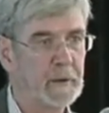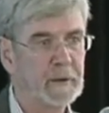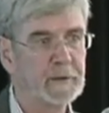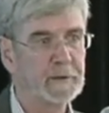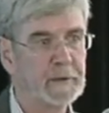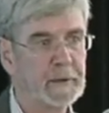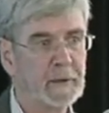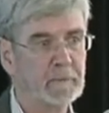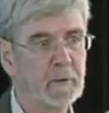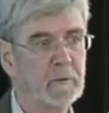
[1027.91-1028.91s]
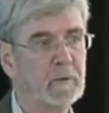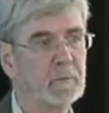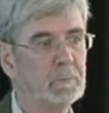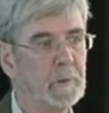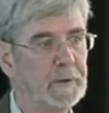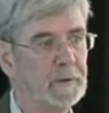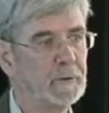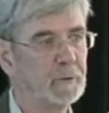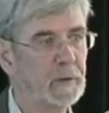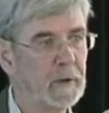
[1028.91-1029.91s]
That is, sea level
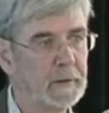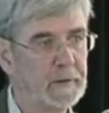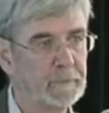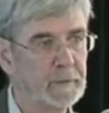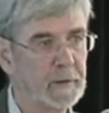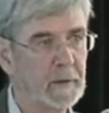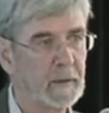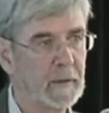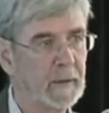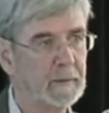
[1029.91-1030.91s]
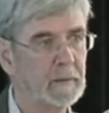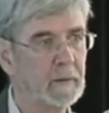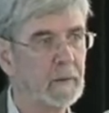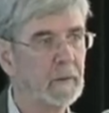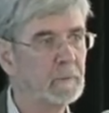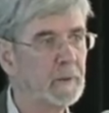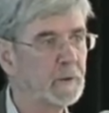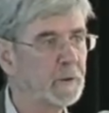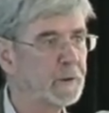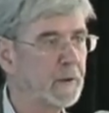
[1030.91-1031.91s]
measured relative to the land. But of
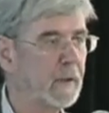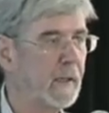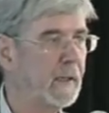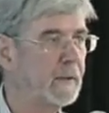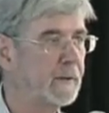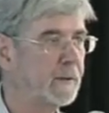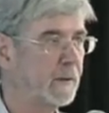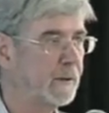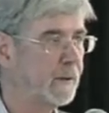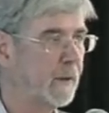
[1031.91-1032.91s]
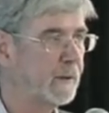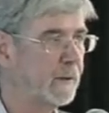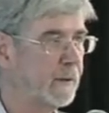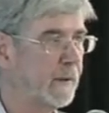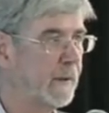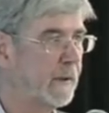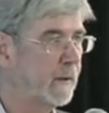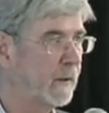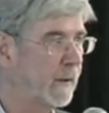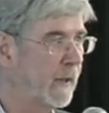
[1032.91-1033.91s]
course the land is not stationary either.
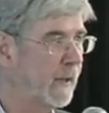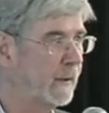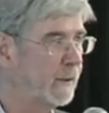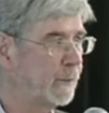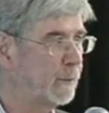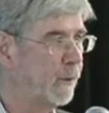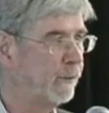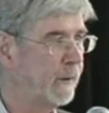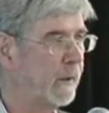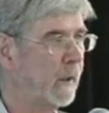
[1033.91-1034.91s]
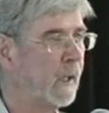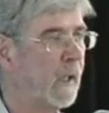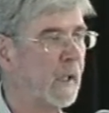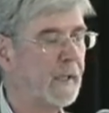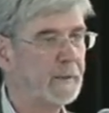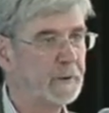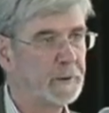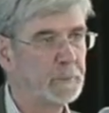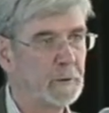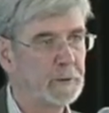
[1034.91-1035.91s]
The land is moving in
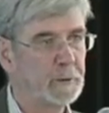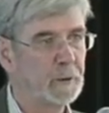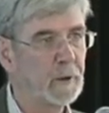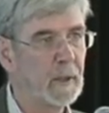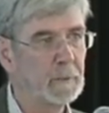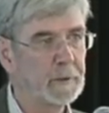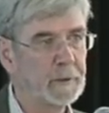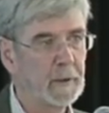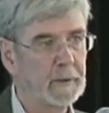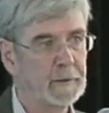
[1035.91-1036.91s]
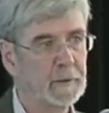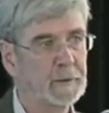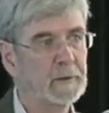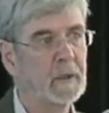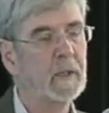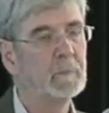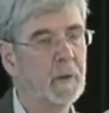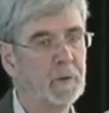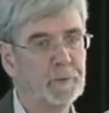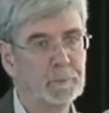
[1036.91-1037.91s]
response to climate changes,
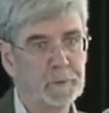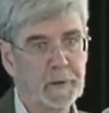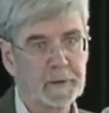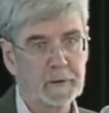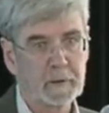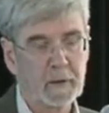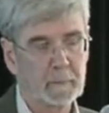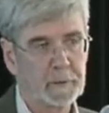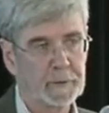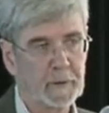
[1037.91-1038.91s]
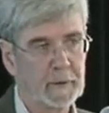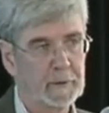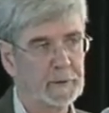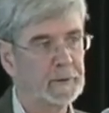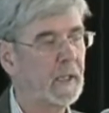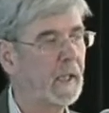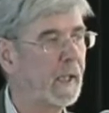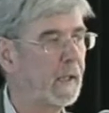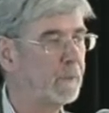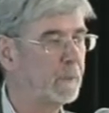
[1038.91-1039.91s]
both present climate changes
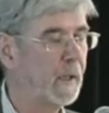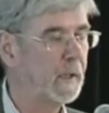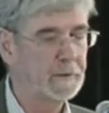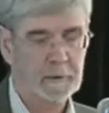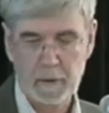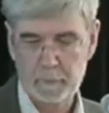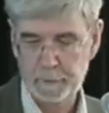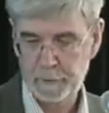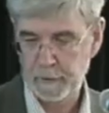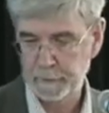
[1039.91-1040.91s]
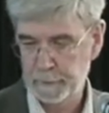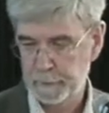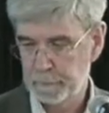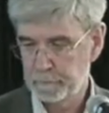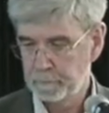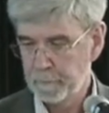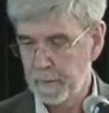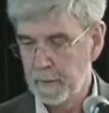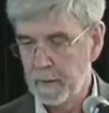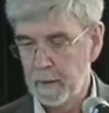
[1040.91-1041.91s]
and past climate changes.
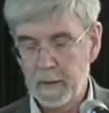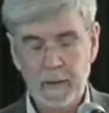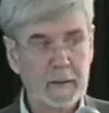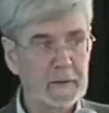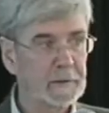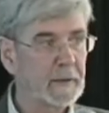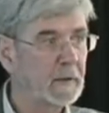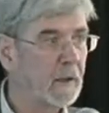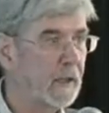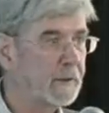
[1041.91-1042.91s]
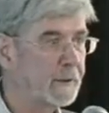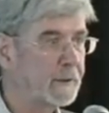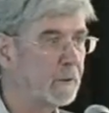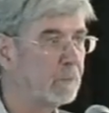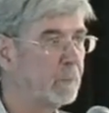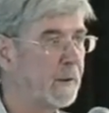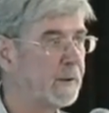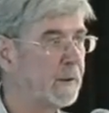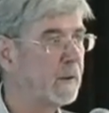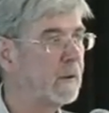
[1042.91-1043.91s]
Satellites
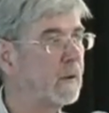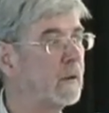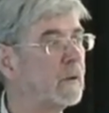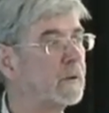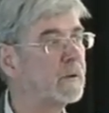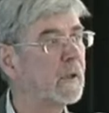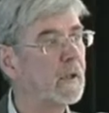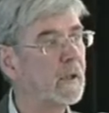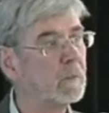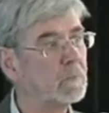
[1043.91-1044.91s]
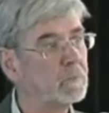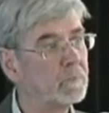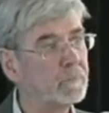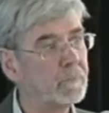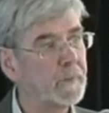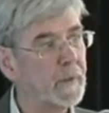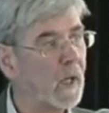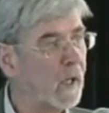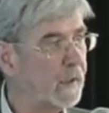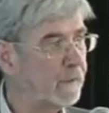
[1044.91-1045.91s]
measure the
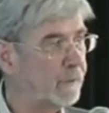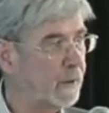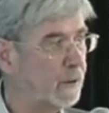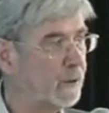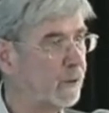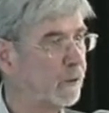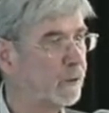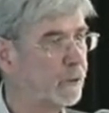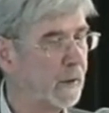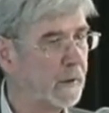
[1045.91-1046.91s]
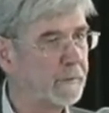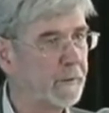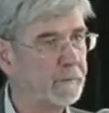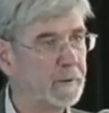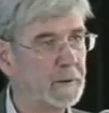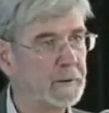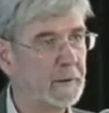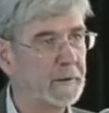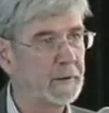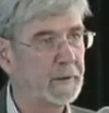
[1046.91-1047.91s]
height of the ocean relative to the
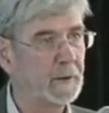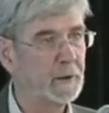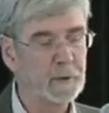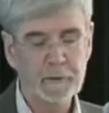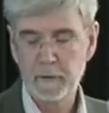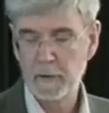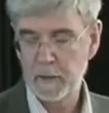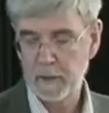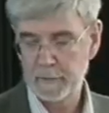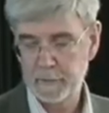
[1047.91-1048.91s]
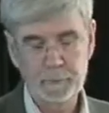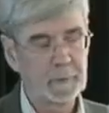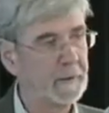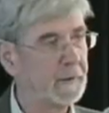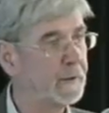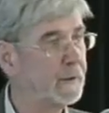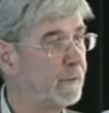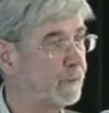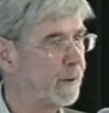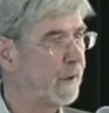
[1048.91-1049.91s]
centre of the Earth, and so we need to
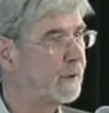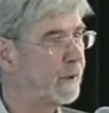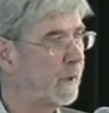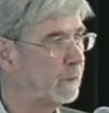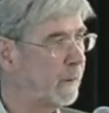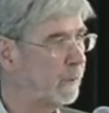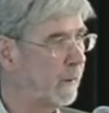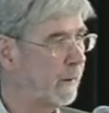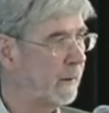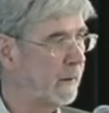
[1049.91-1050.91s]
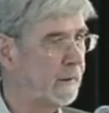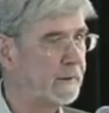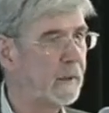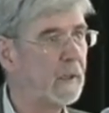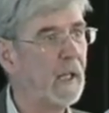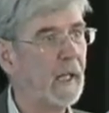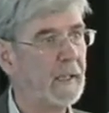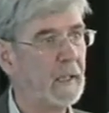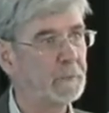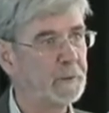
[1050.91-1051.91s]
differentiate between these. And
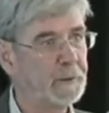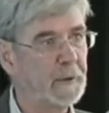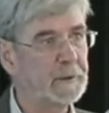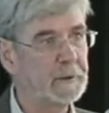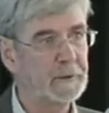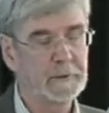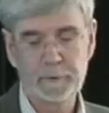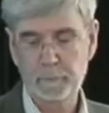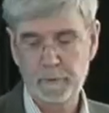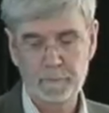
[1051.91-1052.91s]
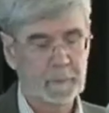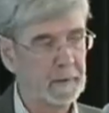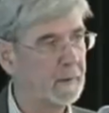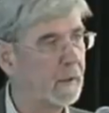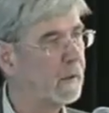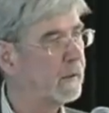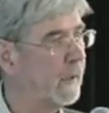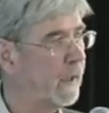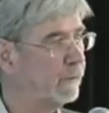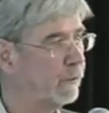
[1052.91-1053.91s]
our projections, we've been
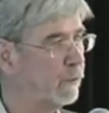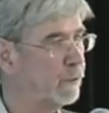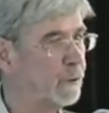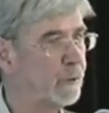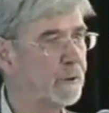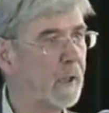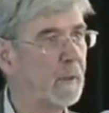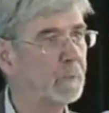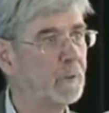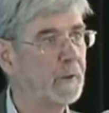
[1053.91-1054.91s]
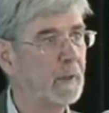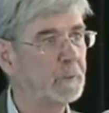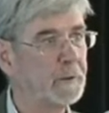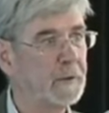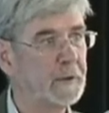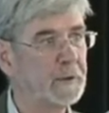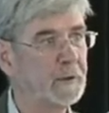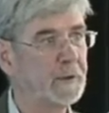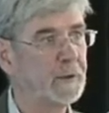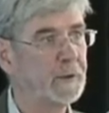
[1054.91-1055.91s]
careful to try and put our
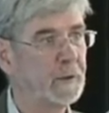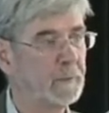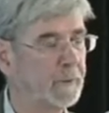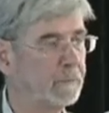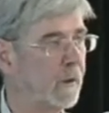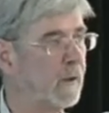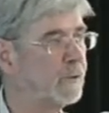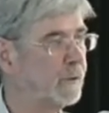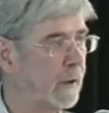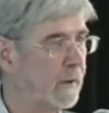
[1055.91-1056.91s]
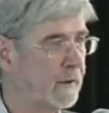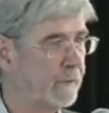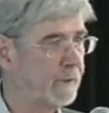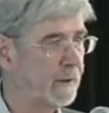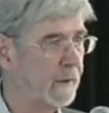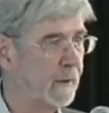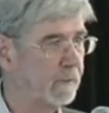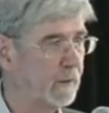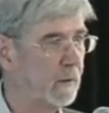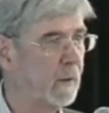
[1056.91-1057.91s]
projections in terms of relative sea
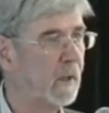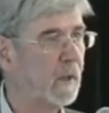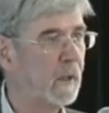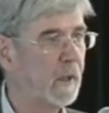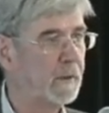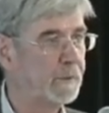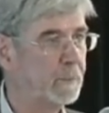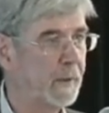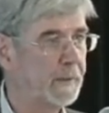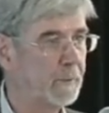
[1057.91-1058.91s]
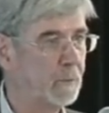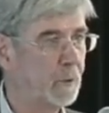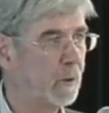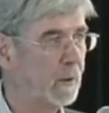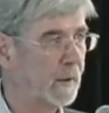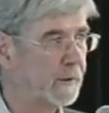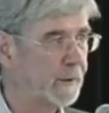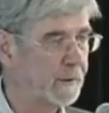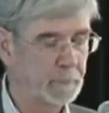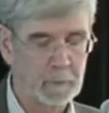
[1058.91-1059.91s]
level to make them more
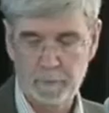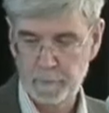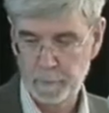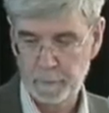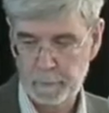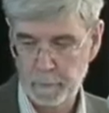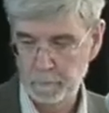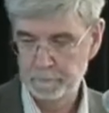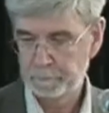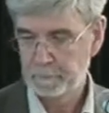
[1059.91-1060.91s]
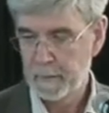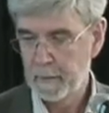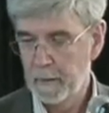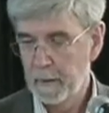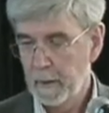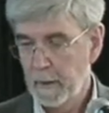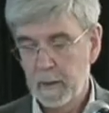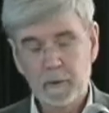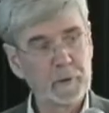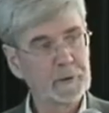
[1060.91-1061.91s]
accessible to people.
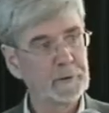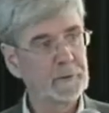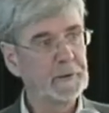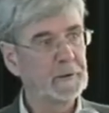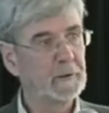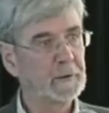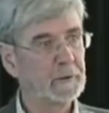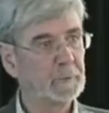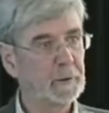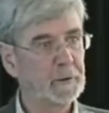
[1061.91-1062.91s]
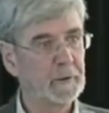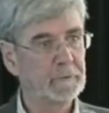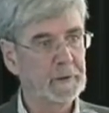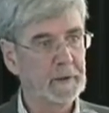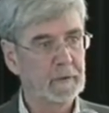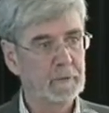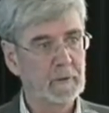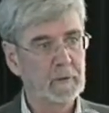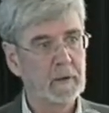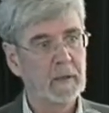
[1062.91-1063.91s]
Of course, the regional distribution of sea
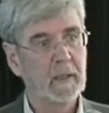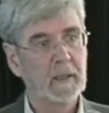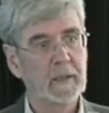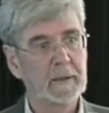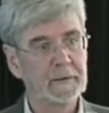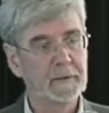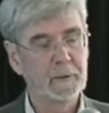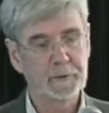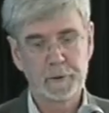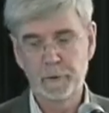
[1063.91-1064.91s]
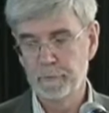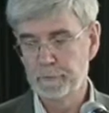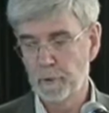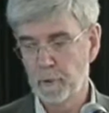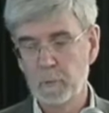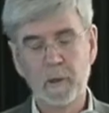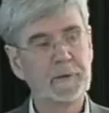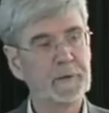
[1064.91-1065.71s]
level is not uniform.